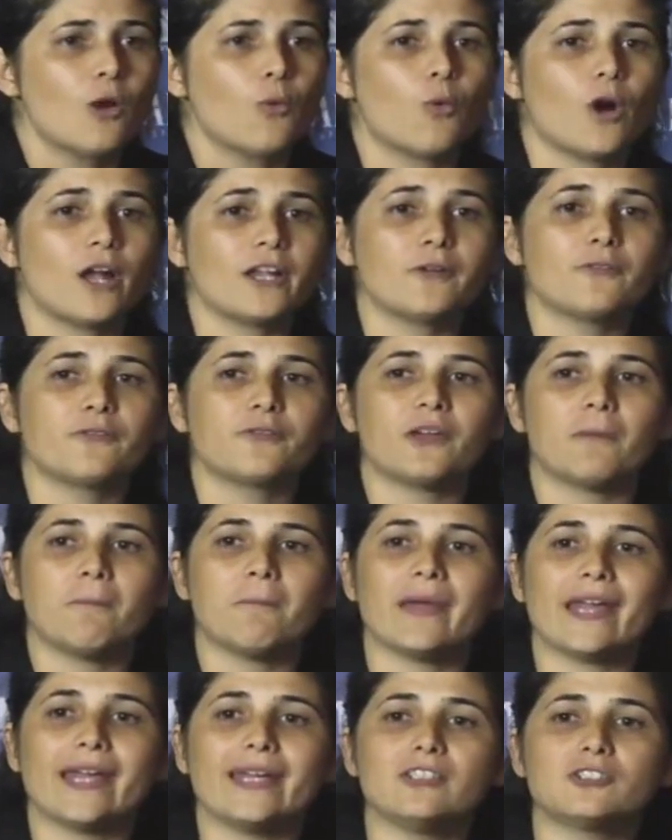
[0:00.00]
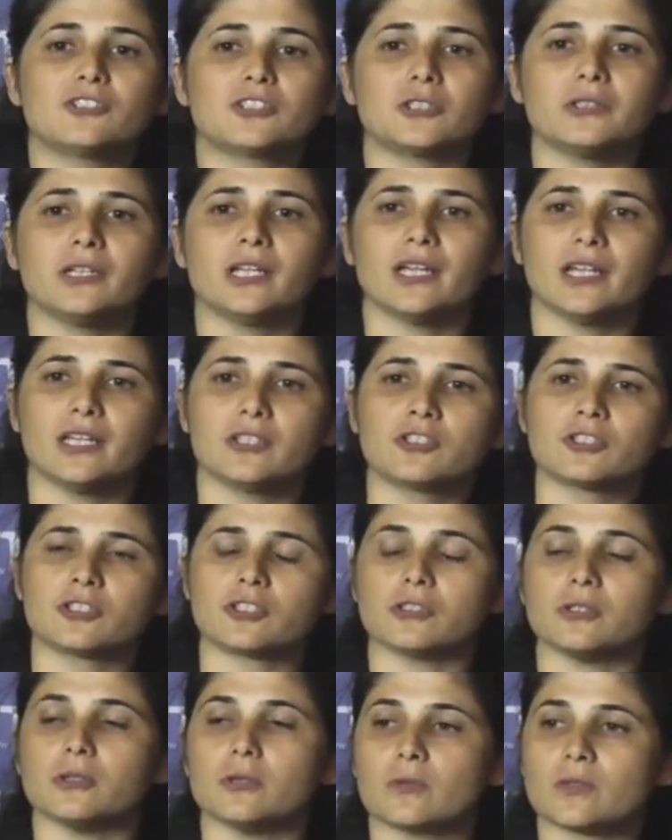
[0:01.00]
One of the major
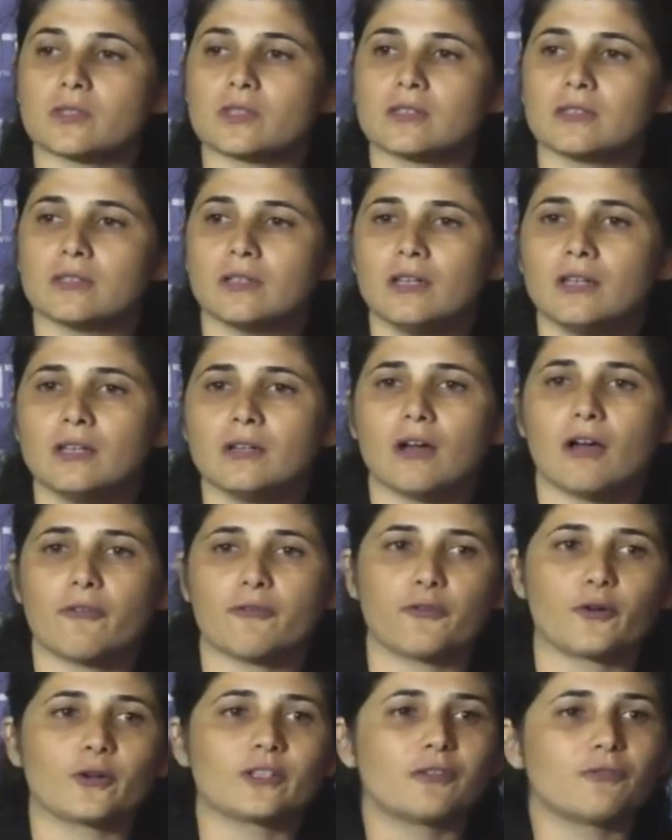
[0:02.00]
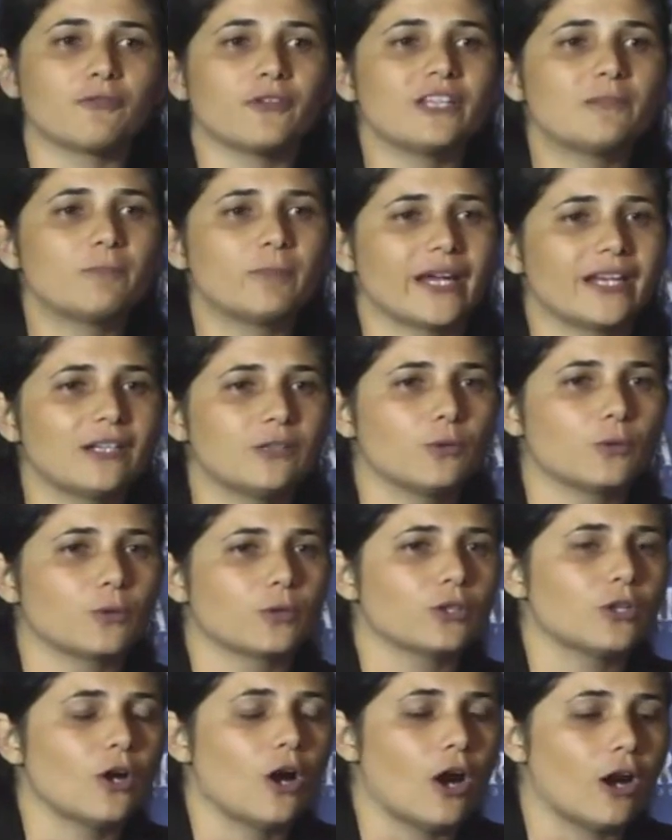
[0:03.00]
issues uh, for David Ben
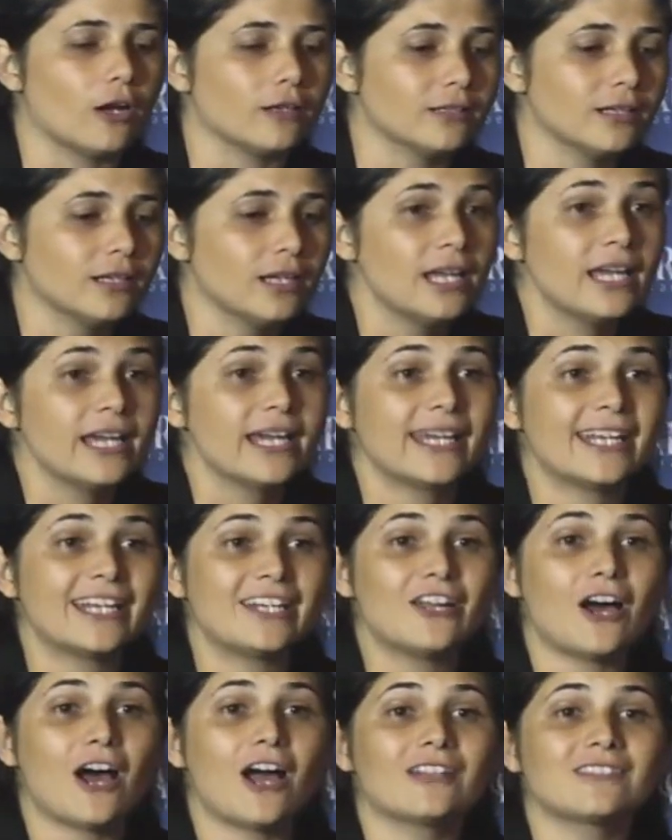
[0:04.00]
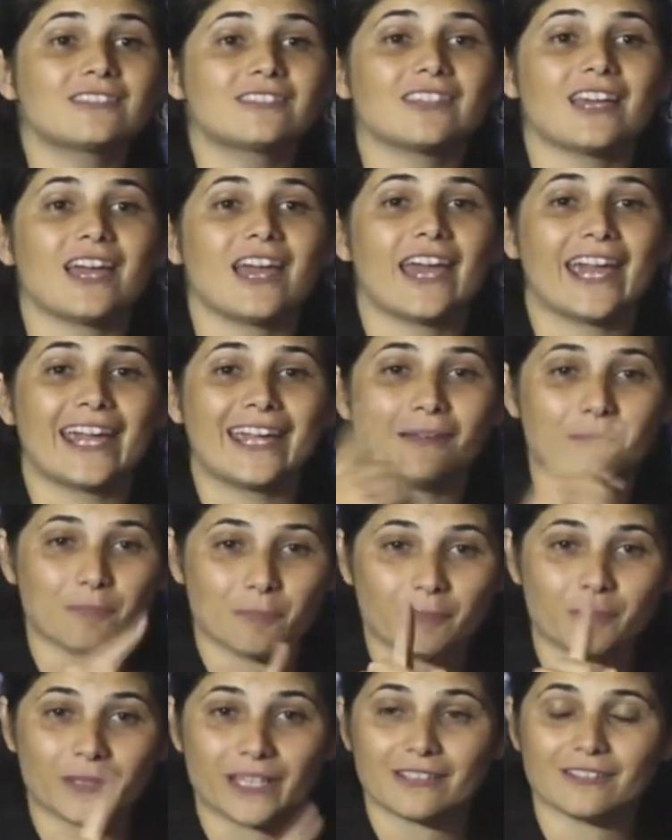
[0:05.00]
Gurion in not
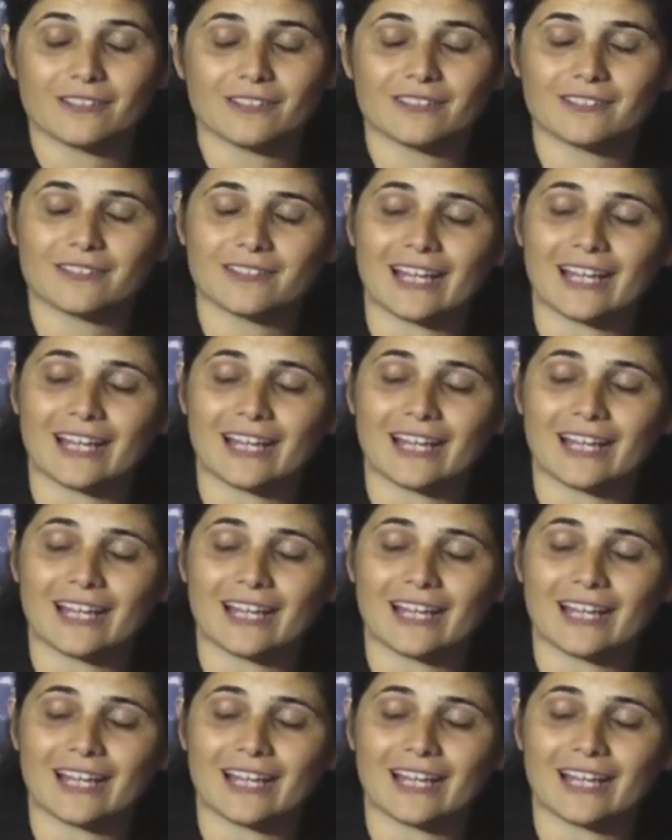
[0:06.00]
a, be,